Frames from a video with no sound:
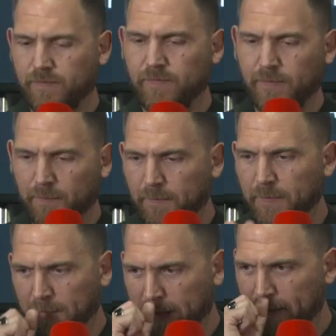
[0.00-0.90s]

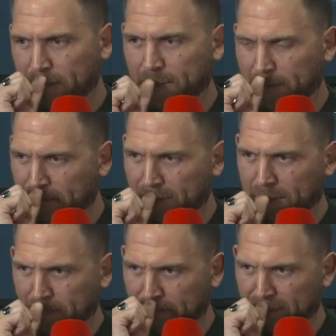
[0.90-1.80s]

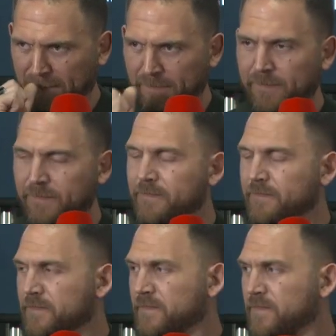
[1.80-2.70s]

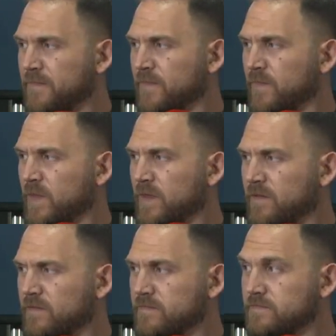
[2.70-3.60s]

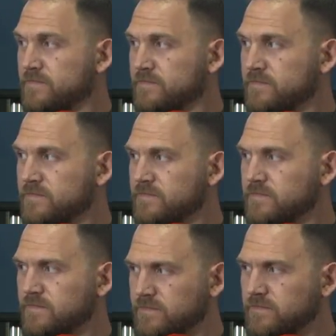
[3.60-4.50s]

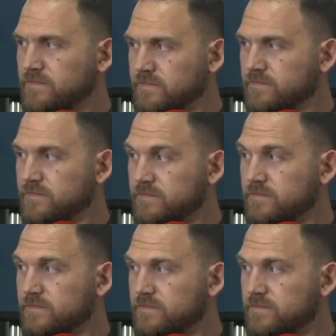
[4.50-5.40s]

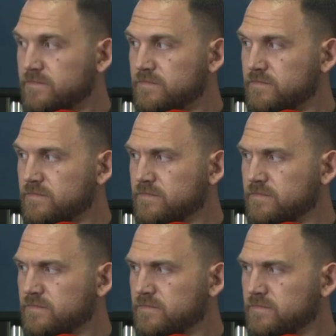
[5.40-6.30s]

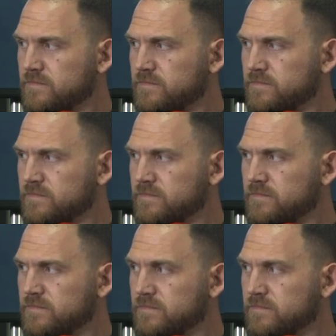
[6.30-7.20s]

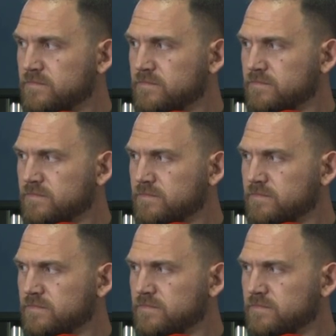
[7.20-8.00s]
No words are spoken by the person on screen.